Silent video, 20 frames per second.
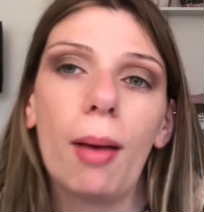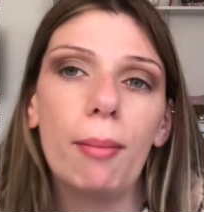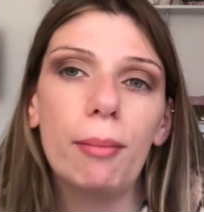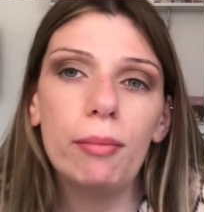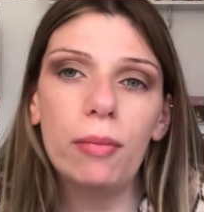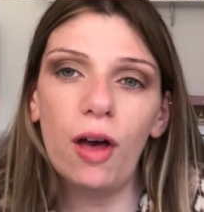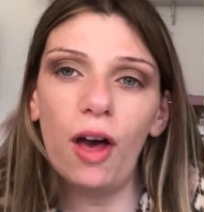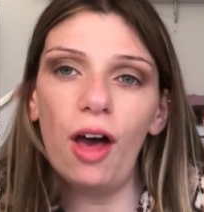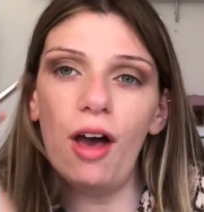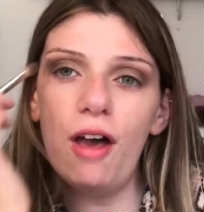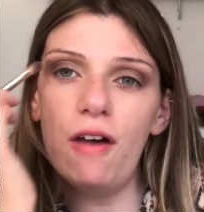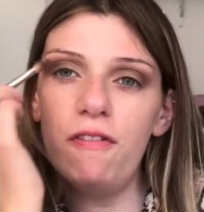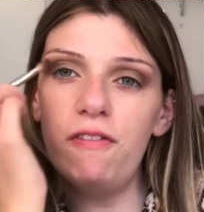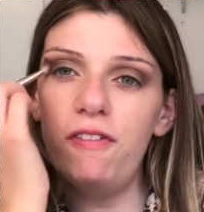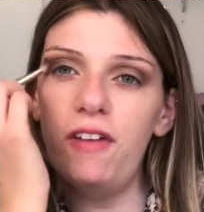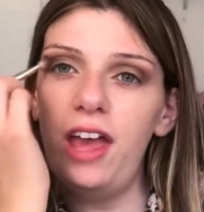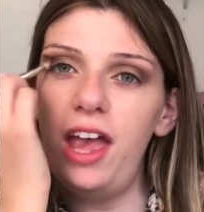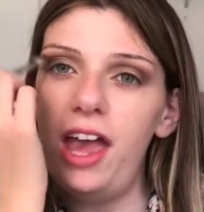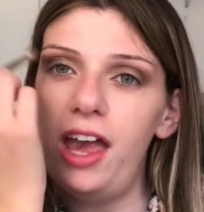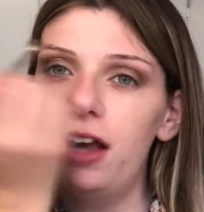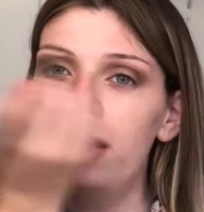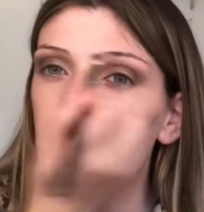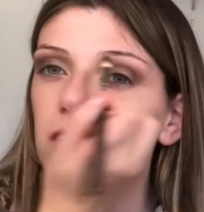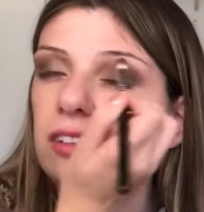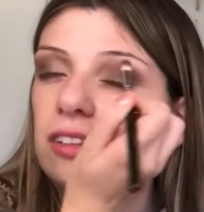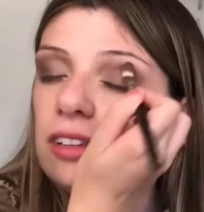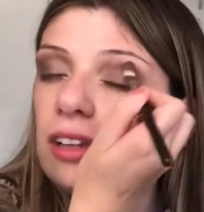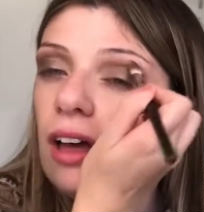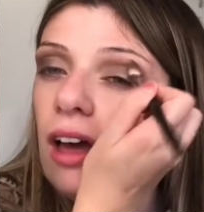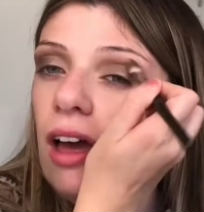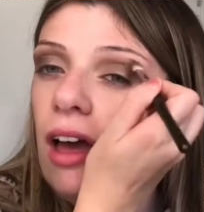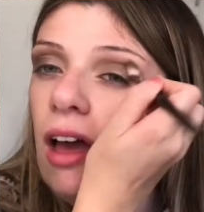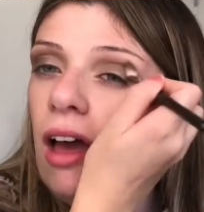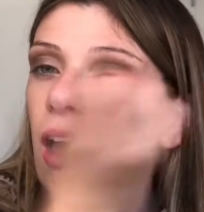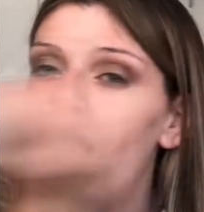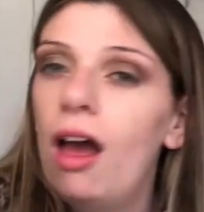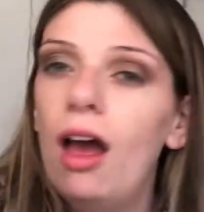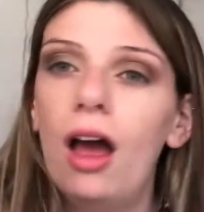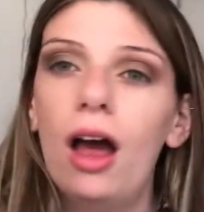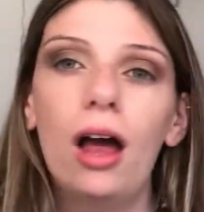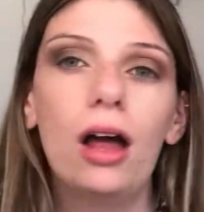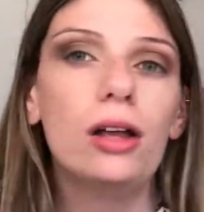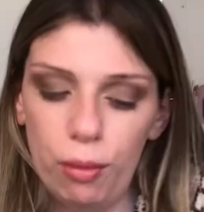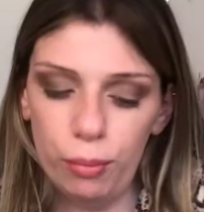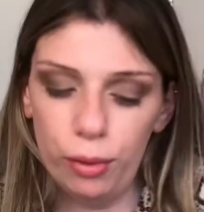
Perfect. I'm